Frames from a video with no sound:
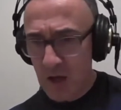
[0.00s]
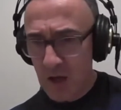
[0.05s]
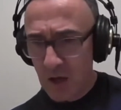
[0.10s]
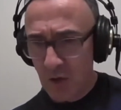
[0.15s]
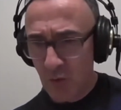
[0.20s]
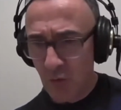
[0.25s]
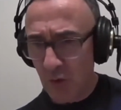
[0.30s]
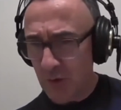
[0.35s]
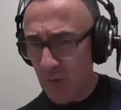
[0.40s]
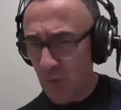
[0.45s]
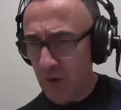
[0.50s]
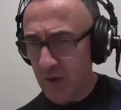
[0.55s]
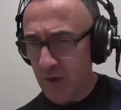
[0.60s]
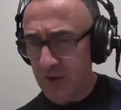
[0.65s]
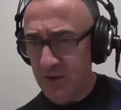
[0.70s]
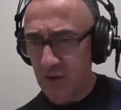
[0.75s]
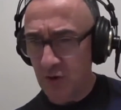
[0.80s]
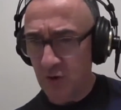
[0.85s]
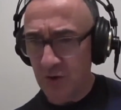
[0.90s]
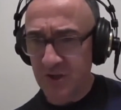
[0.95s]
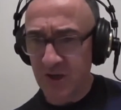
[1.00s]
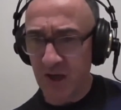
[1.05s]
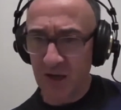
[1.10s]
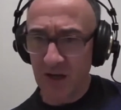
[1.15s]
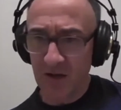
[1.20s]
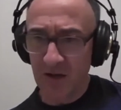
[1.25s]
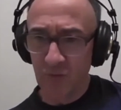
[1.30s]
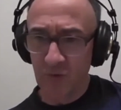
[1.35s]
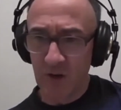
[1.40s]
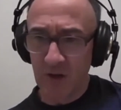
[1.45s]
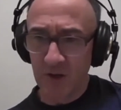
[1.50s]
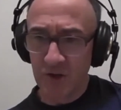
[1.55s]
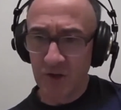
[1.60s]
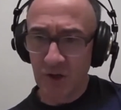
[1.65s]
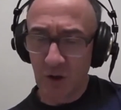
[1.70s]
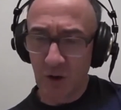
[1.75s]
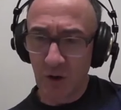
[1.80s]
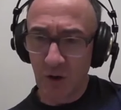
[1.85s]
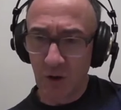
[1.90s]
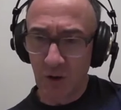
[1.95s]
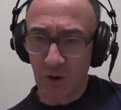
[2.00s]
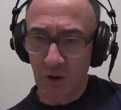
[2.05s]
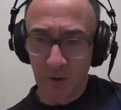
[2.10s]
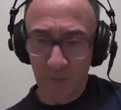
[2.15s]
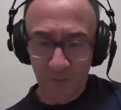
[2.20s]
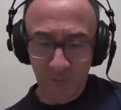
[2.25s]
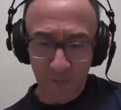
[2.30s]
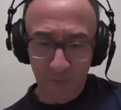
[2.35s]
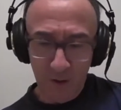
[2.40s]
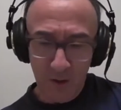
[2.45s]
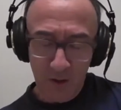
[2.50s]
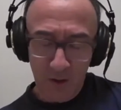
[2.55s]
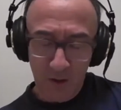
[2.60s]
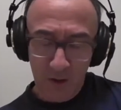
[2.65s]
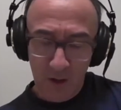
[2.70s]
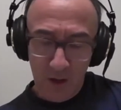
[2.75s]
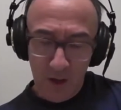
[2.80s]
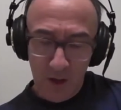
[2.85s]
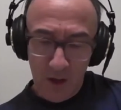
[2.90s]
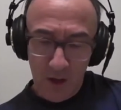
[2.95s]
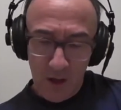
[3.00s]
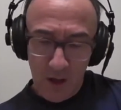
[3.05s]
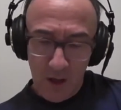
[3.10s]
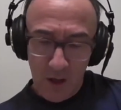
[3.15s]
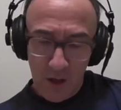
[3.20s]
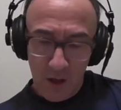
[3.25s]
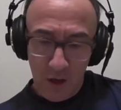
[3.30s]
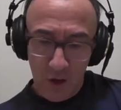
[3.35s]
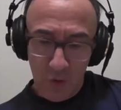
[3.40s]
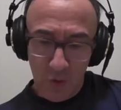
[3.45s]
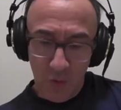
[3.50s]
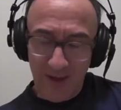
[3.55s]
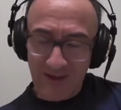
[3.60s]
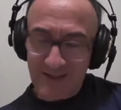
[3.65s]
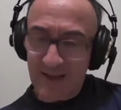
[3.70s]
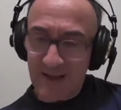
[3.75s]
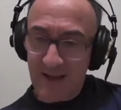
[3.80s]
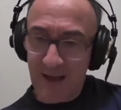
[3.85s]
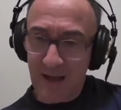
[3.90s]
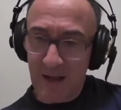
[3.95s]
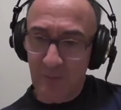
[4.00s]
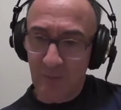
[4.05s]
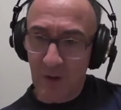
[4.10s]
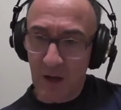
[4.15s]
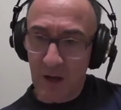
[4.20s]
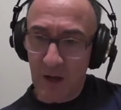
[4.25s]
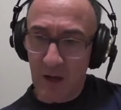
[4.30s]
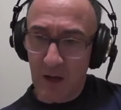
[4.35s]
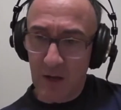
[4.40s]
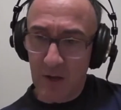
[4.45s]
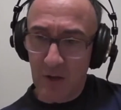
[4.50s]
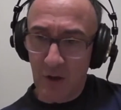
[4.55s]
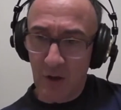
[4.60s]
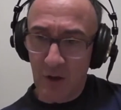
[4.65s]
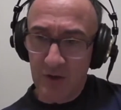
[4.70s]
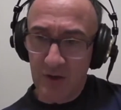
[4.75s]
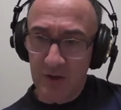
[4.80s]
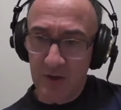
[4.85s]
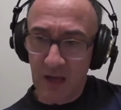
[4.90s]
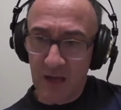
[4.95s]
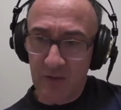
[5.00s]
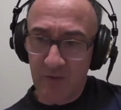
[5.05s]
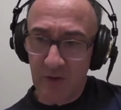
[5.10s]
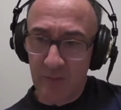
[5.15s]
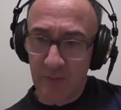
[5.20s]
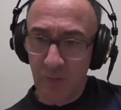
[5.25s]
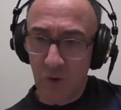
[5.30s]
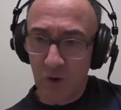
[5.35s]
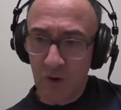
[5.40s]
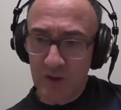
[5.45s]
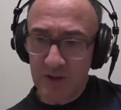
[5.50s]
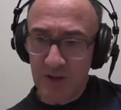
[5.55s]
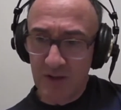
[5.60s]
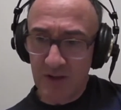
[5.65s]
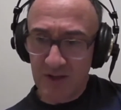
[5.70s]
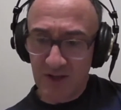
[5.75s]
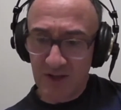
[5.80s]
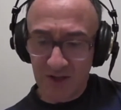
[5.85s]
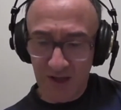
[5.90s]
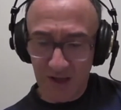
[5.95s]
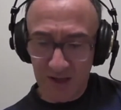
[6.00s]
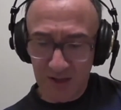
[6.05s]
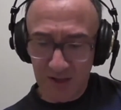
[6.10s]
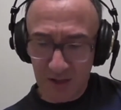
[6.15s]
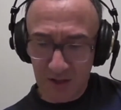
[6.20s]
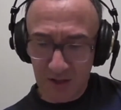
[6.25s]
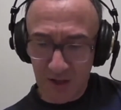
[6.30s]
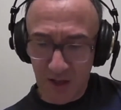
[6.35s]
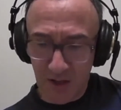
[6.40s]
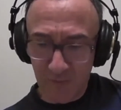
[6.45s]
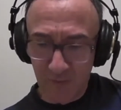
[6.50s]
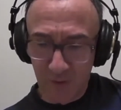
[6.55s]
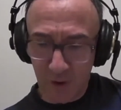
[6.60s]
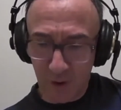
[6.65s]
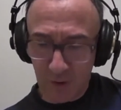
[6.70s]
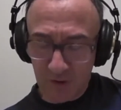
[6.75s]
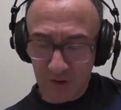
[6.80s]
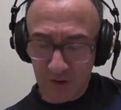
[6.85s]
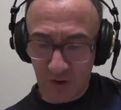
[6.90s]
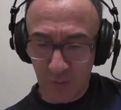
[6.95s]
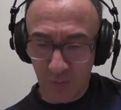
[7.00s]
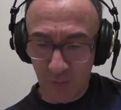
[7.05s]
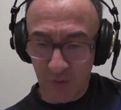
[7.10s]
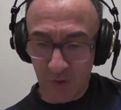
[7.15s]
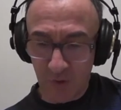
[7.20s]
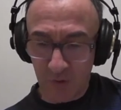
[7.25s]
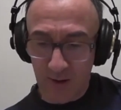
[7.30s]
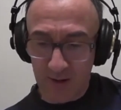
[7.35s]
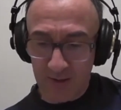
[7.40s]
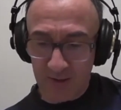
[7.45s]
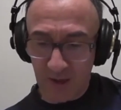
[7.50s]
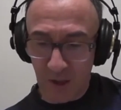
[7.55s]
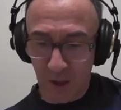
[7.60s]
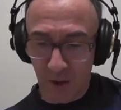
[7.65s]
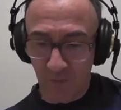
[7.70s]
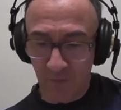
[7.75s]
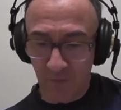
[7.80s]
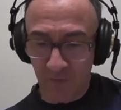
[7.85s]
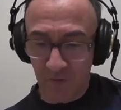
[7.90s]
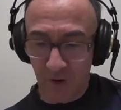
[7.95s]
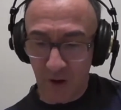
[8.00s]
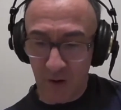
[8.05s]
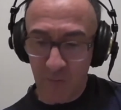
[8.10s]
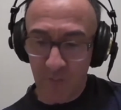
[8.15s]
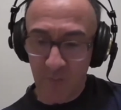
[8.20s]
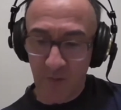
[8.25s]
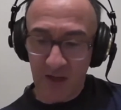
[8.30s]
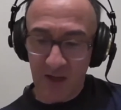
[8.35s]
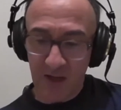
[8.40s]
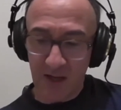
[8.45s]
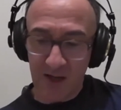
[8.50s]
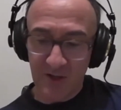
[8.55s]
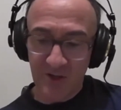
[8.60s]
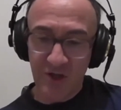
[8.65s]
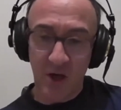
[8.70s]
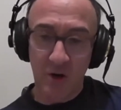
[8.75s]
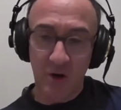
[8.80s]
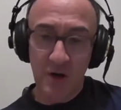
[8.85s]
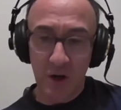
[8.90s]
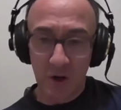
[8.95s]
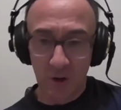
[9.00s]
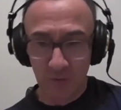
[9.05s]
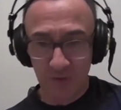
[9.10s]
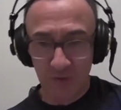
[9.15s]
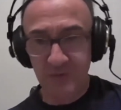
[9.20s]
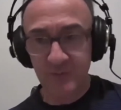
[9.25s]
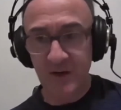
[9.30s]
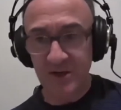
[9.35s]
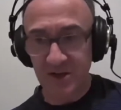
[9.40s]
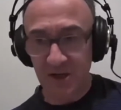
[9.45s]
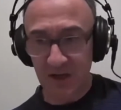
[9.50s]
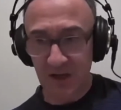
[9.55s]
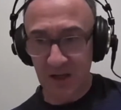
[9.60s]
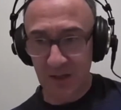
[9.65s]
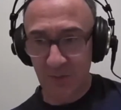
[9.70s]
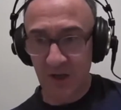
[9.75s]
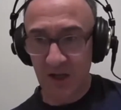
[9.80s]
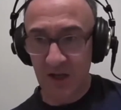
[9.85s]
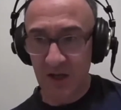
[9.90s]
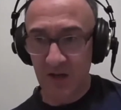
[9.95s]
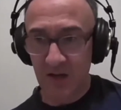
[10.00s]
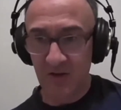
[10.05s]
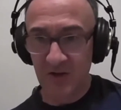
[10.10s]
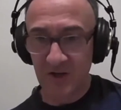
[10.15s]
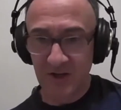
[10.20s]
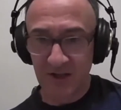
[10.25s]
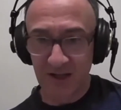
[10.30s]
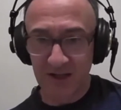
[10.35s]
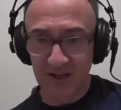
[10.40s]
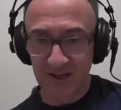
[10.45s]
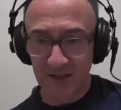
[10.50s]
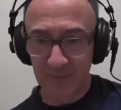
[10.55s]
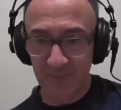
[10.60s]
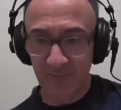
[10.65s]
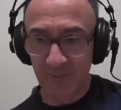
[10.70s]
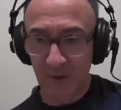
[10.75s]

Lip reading: What is your take, Rich, on West Ham and under David Moyes this season? They've got some threats up front. Mikel Antonio, who was missing at the beginning of the season,